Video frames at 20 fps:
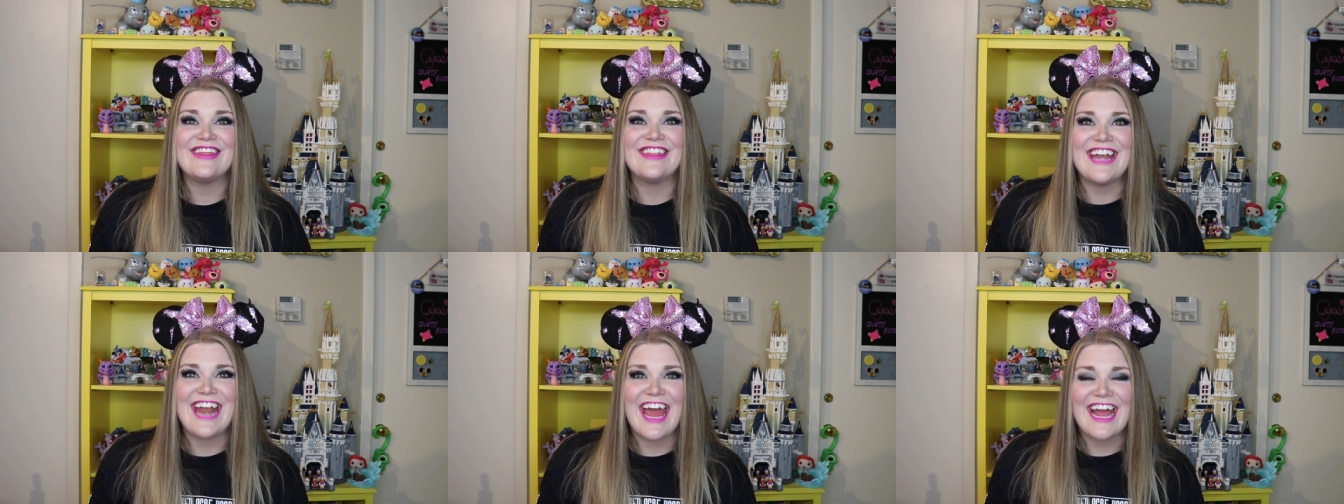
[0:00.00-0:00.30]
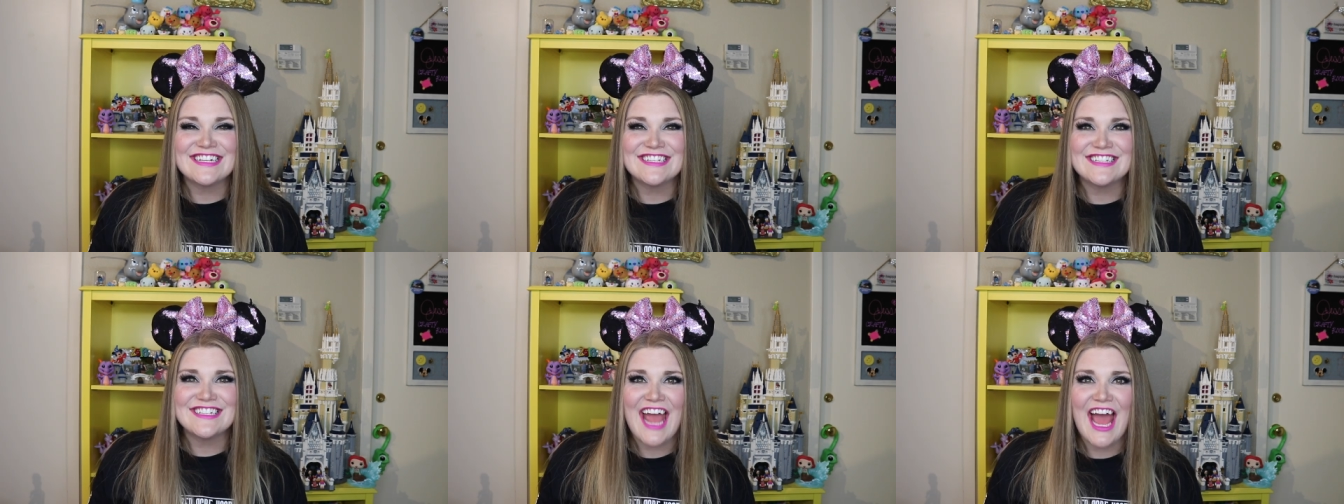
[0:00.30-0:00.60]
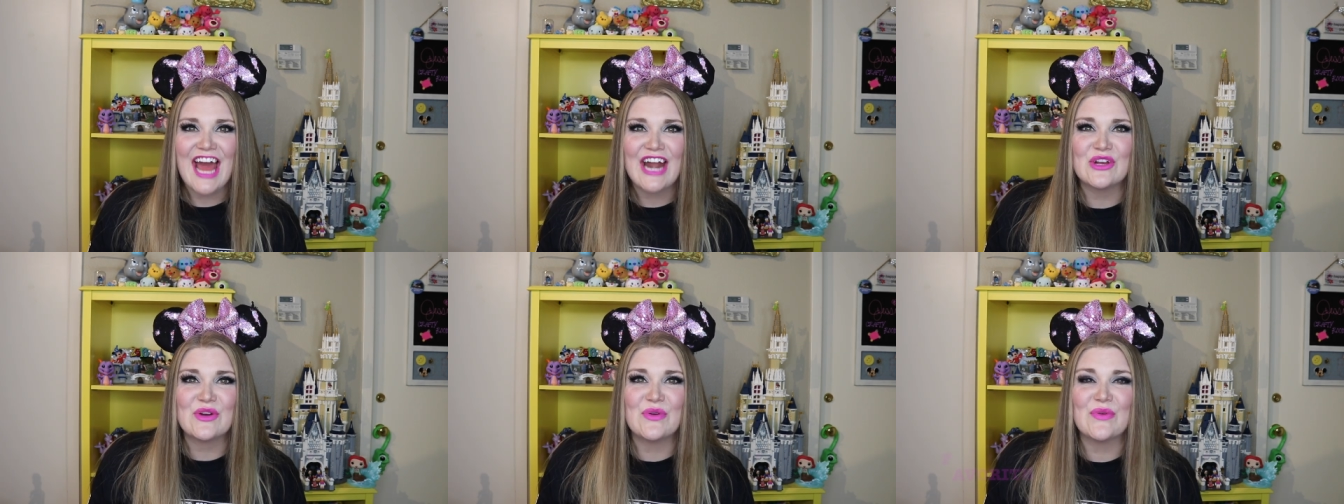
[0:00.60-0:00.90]
The next
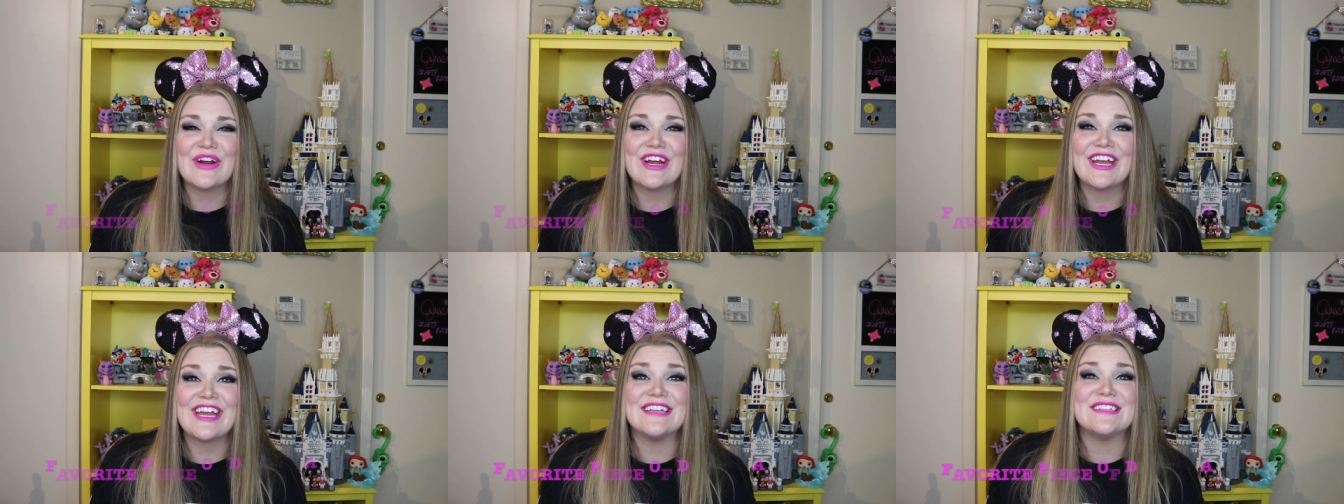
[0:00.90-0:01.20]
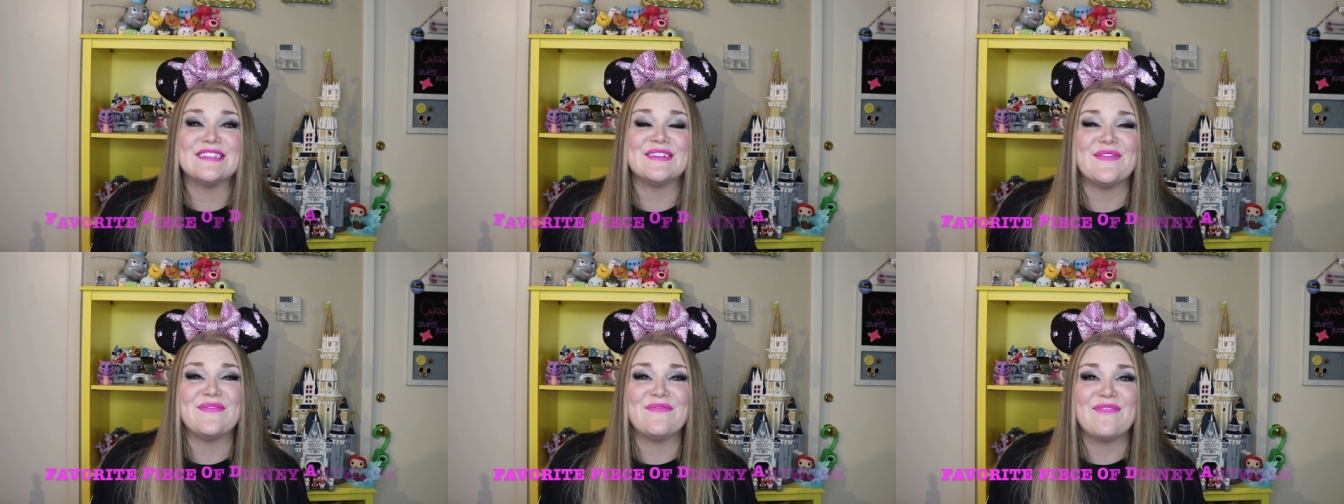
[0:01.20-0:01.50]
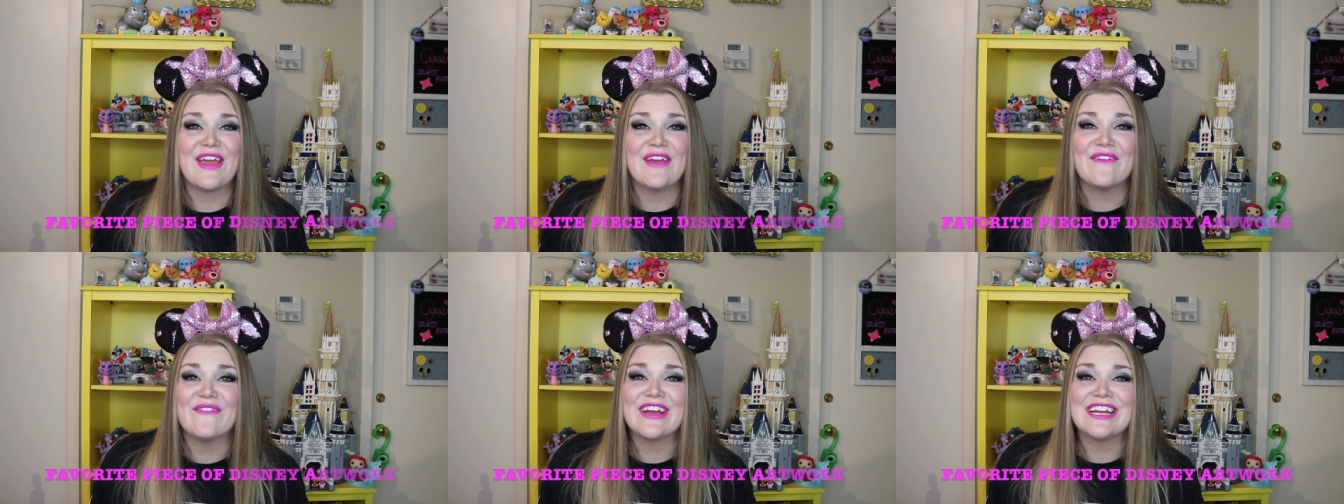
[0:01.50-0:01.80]
category is
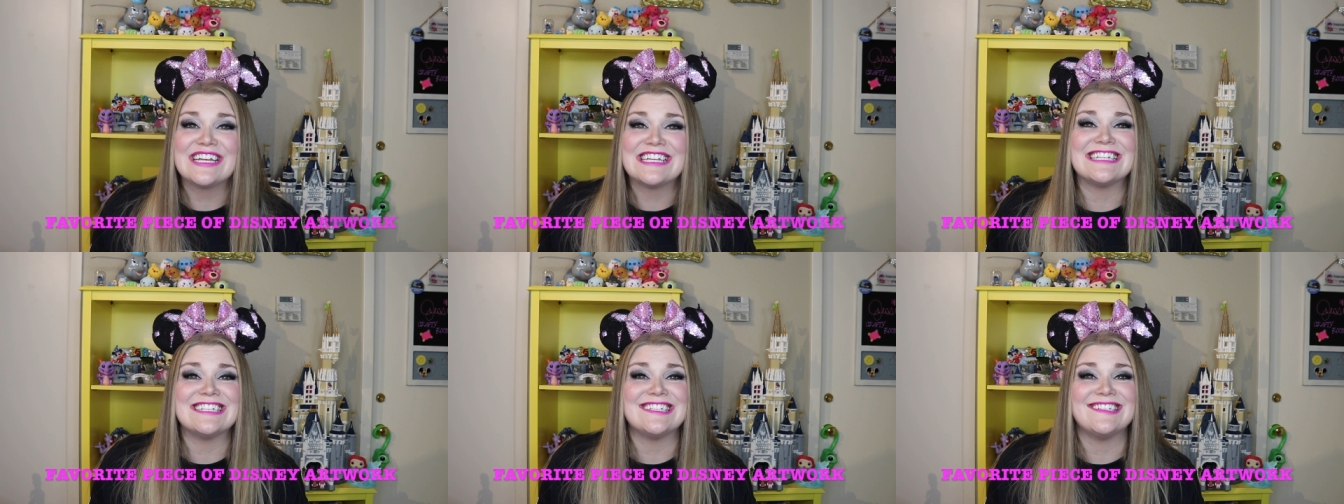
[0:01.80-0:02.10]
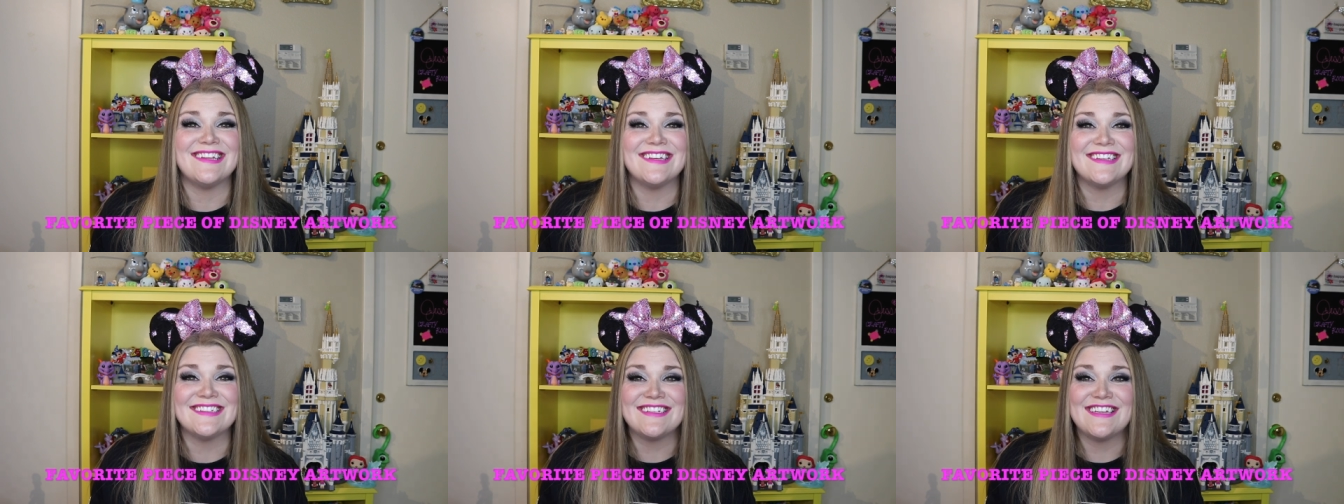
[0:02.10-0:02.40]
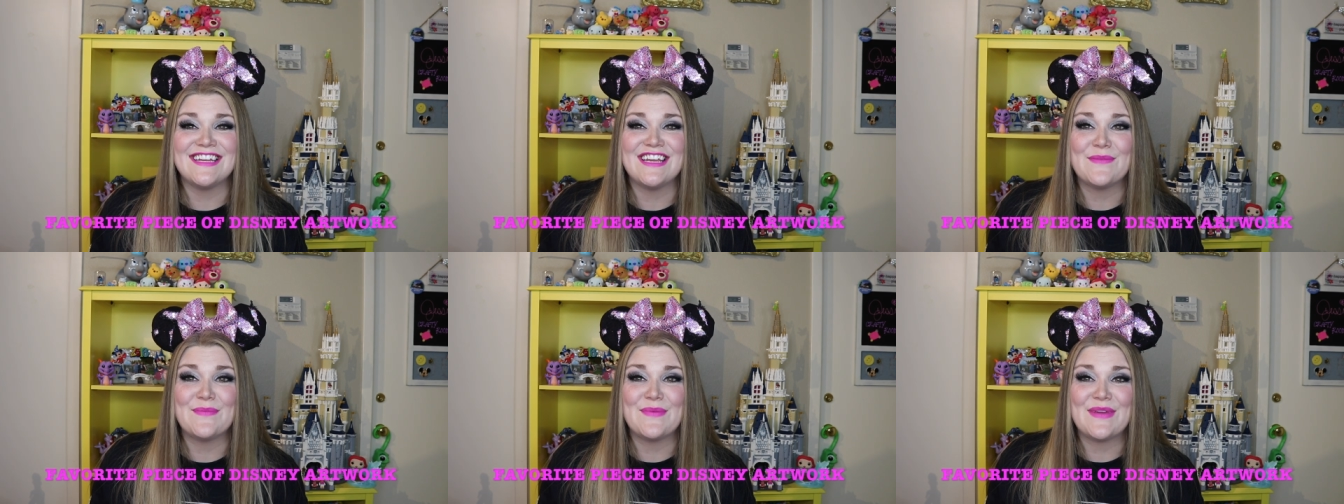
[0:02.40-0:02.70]
favorite
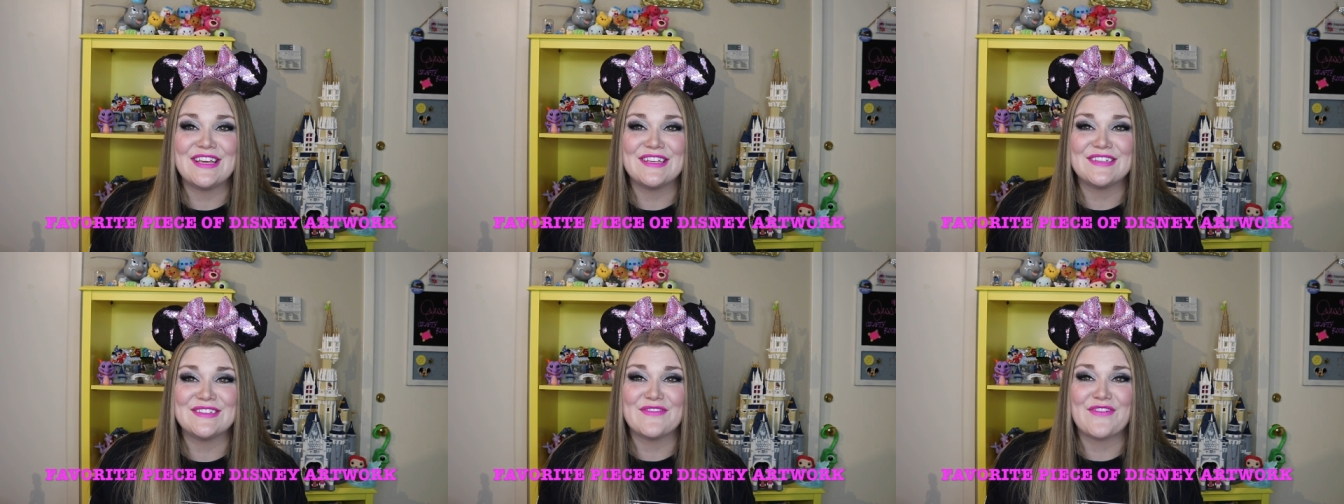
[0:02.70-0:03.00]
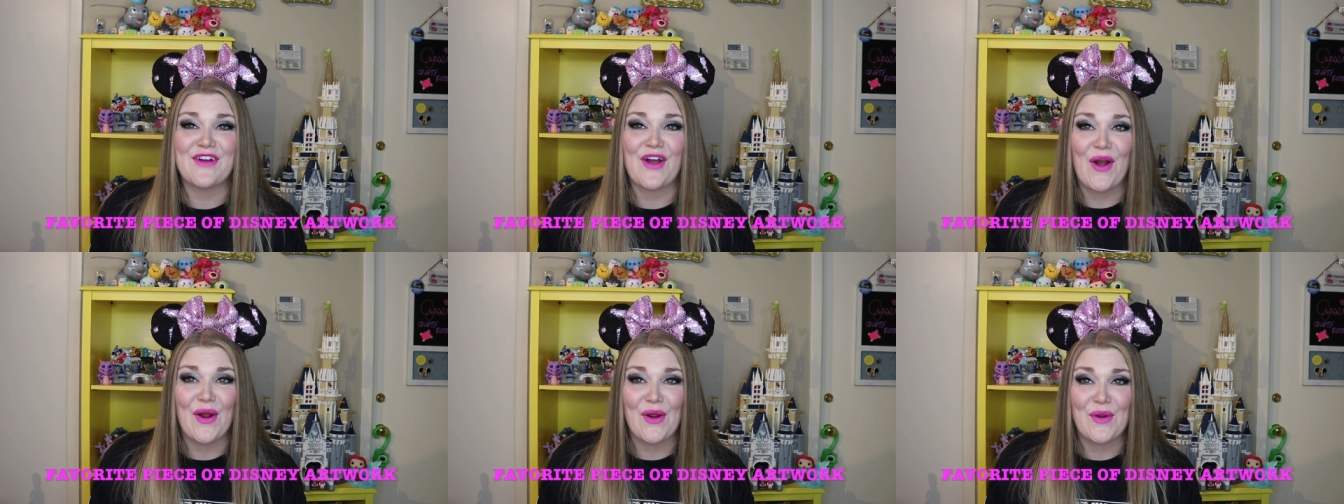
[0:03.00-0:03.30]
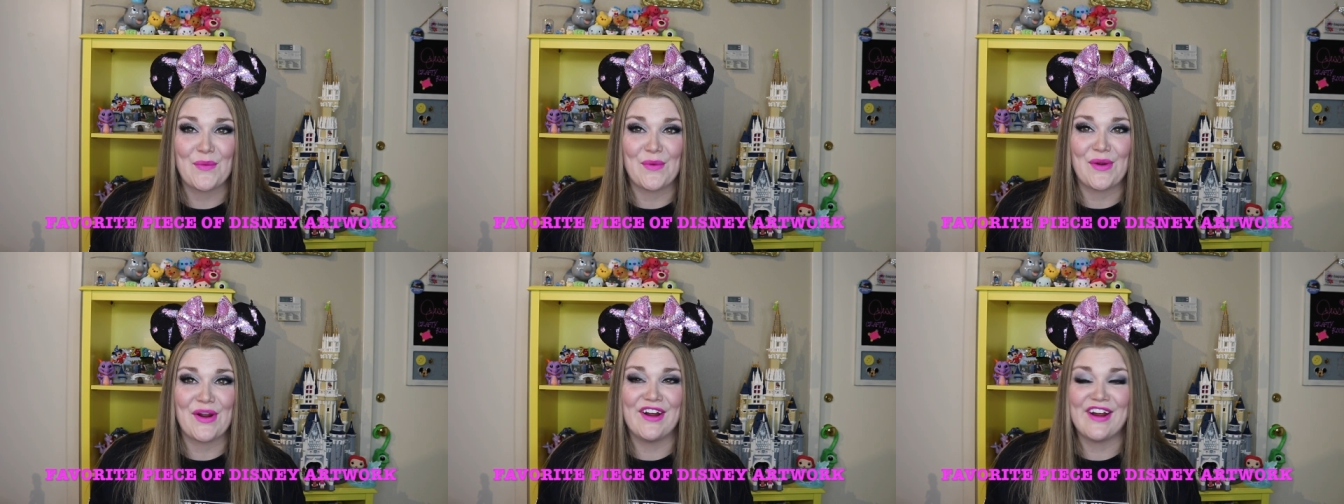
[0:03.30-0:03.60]
Disney piece of
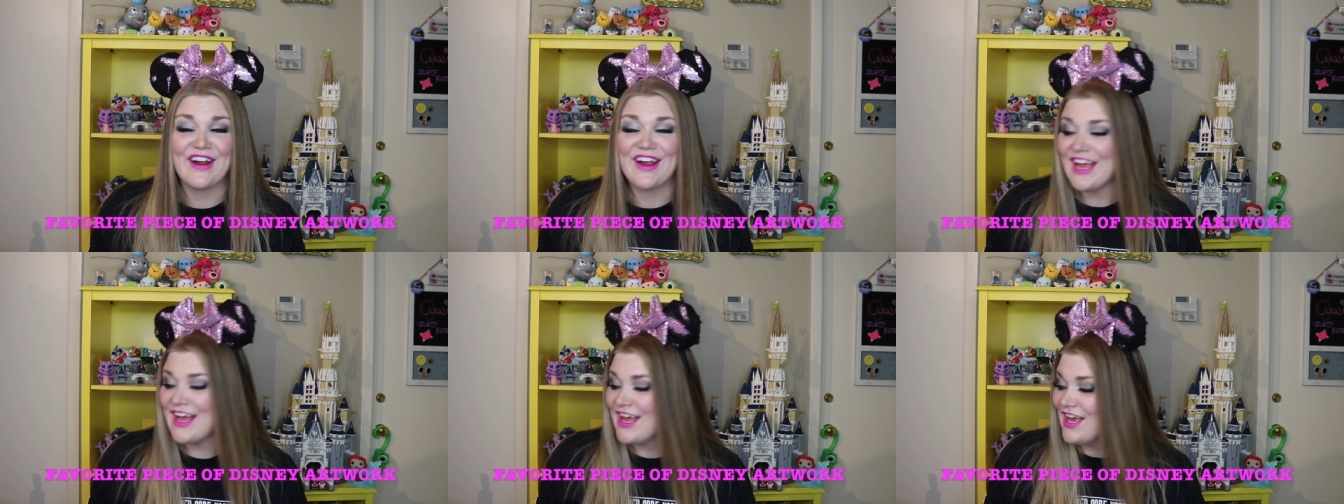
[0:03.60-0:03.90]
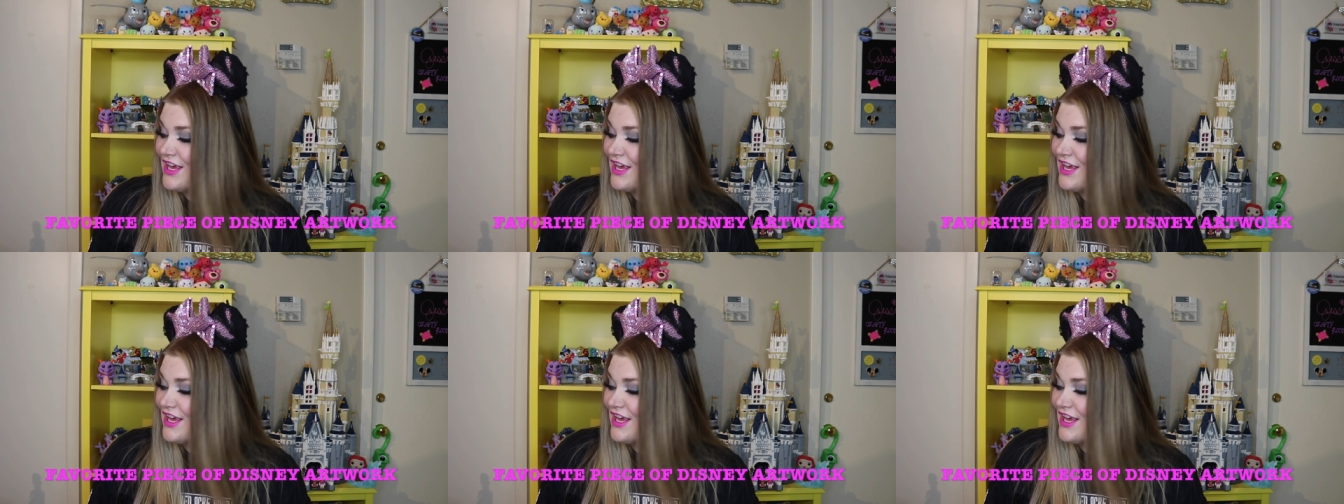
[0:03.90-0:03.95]
artwork.